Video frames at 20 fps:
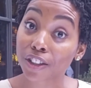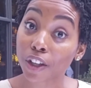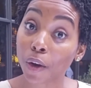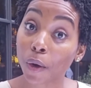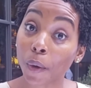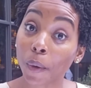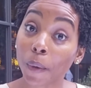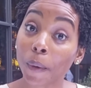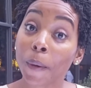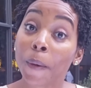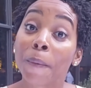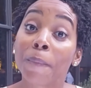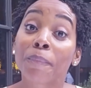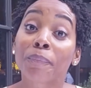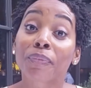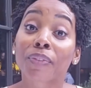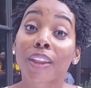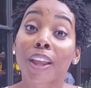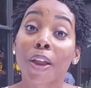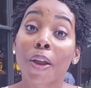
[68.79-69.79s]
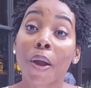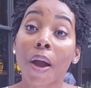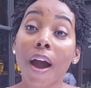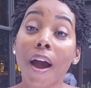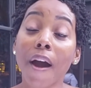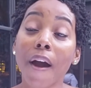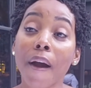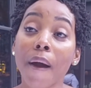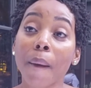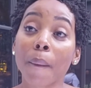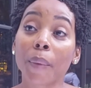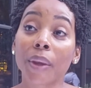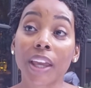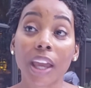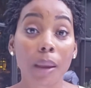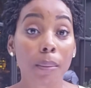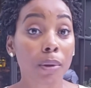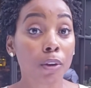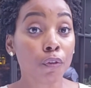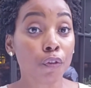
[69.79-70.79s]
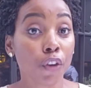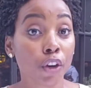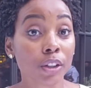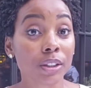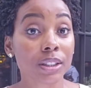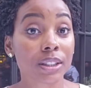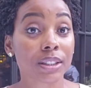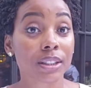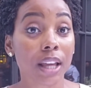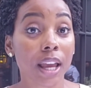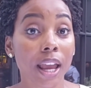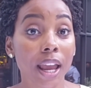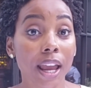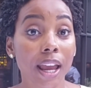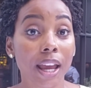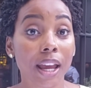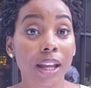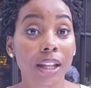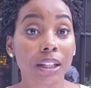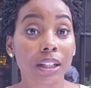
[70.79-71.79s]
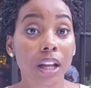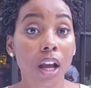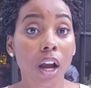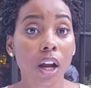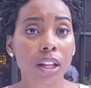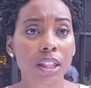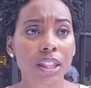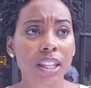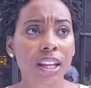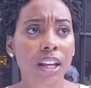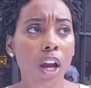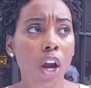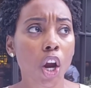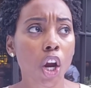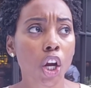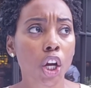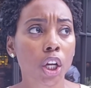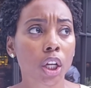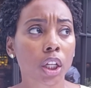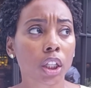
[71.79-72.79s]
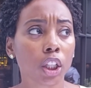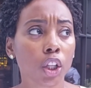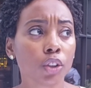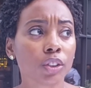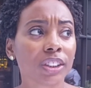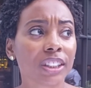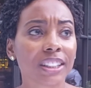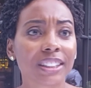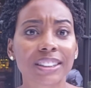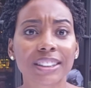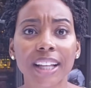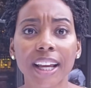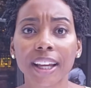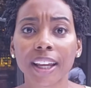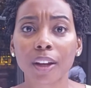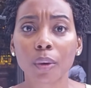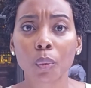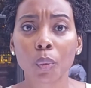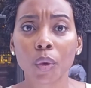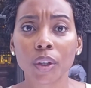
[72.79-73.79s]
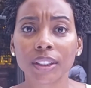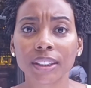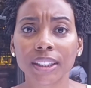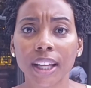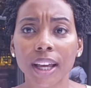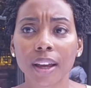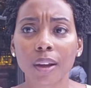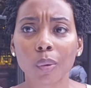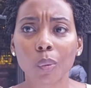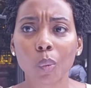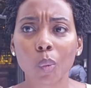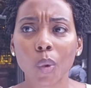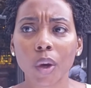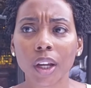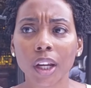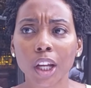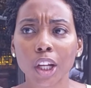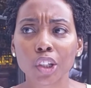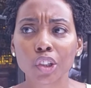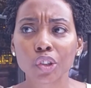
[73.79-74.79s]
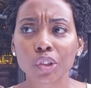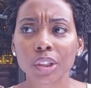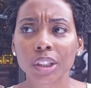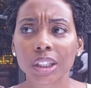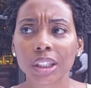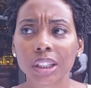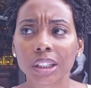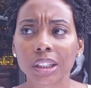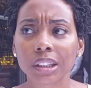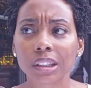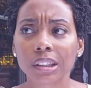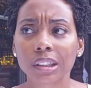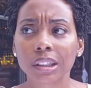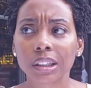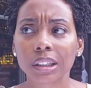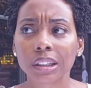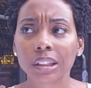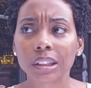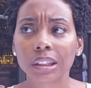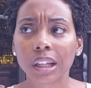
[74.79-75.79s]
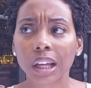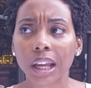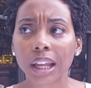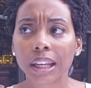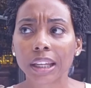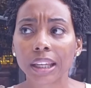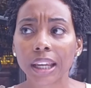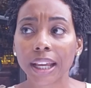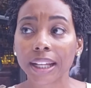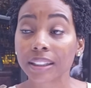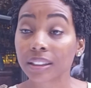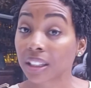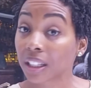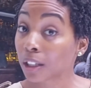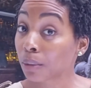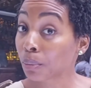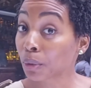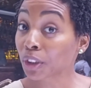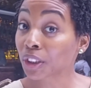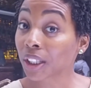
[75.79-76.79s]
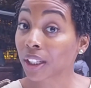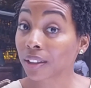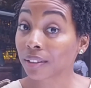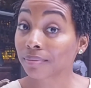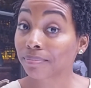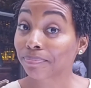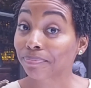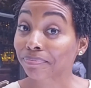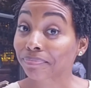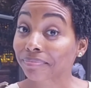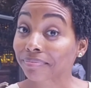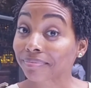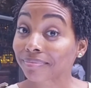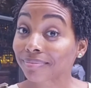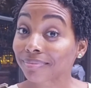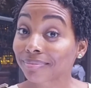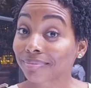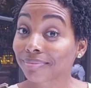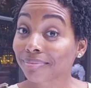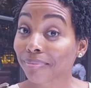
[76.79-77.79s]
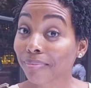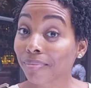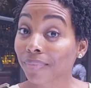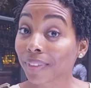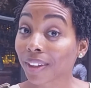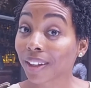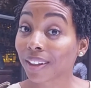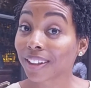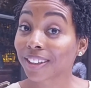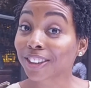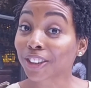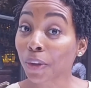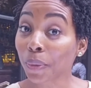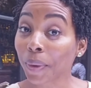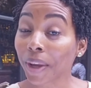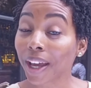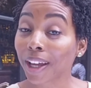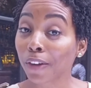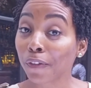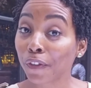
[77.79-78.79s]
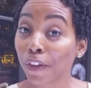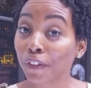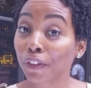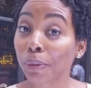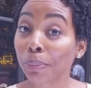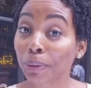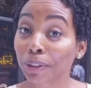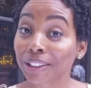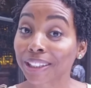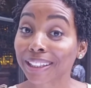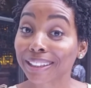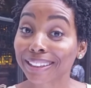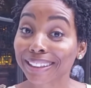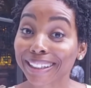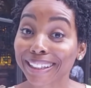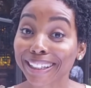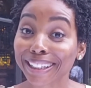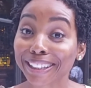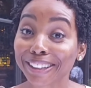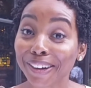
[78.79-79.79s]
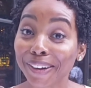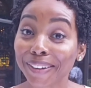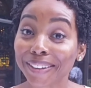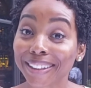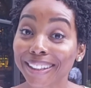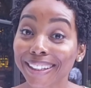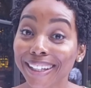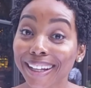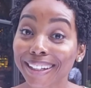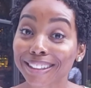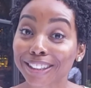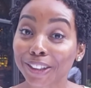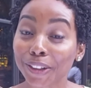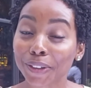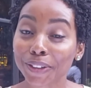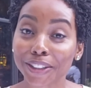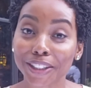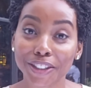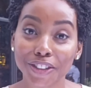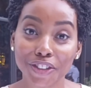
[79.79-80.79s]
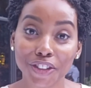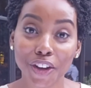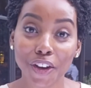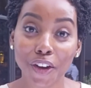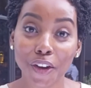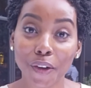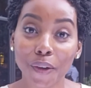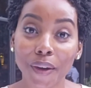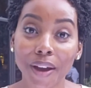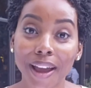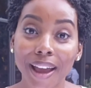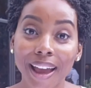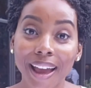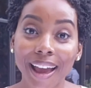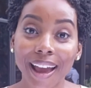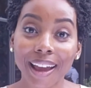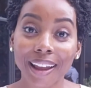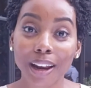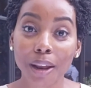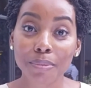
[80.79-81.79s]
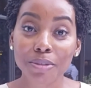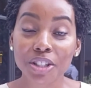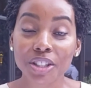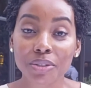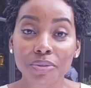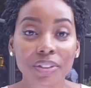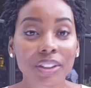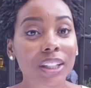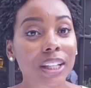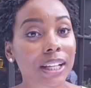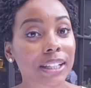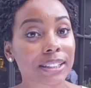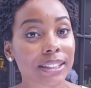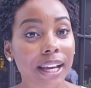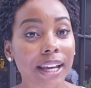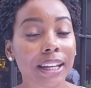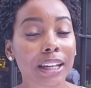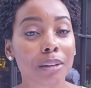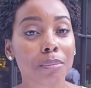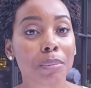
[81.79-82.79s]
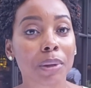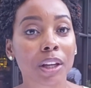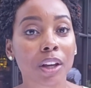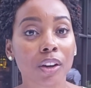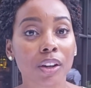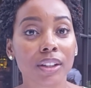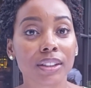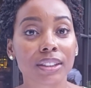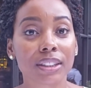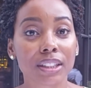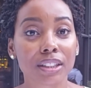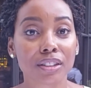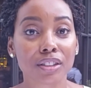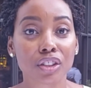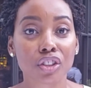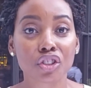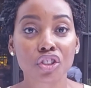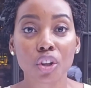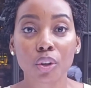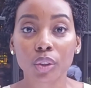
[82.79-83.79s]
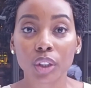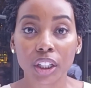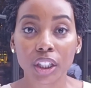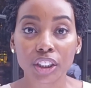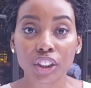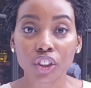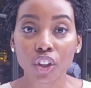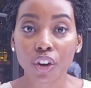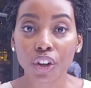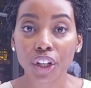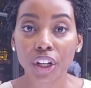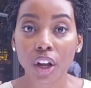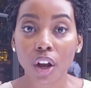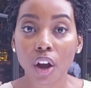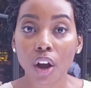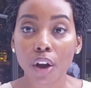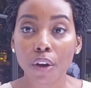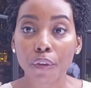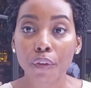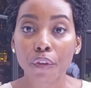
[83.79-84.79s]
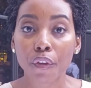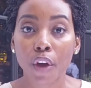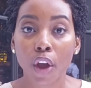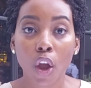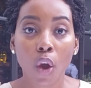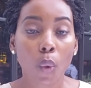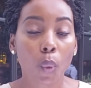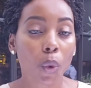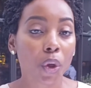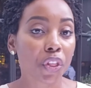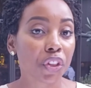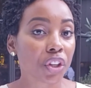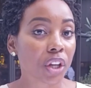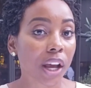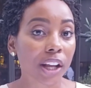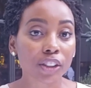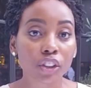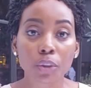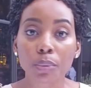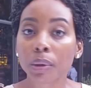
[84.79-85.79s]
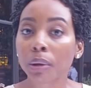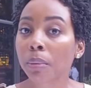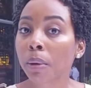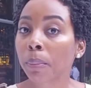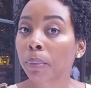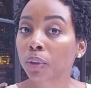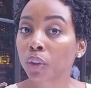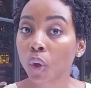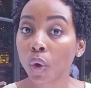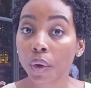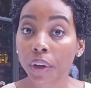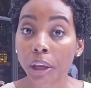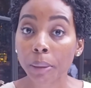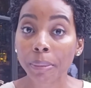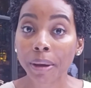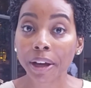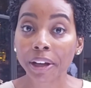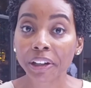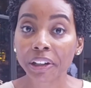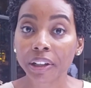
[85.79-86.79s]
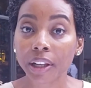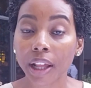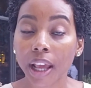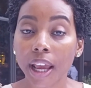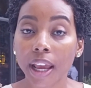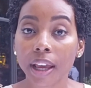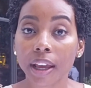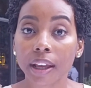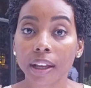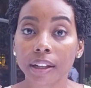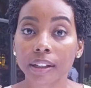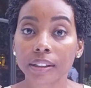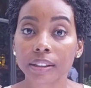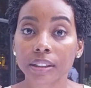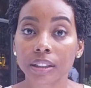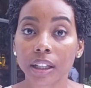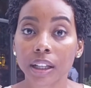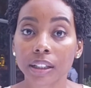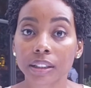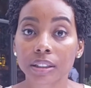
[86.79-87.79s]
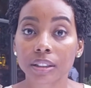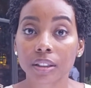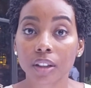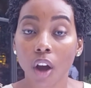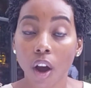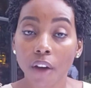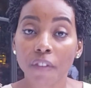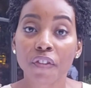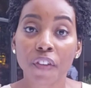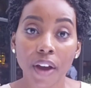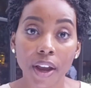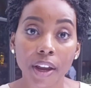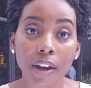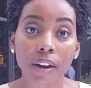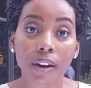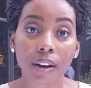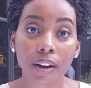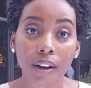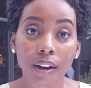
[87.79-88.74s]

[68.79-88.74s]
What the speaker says: So we came in first, and I think our closest second was at 119%. So we had a 50% lead on the next closest show. And I'm just really excited because this is a show that started off with not too many people knowing about it, and it's caught fire.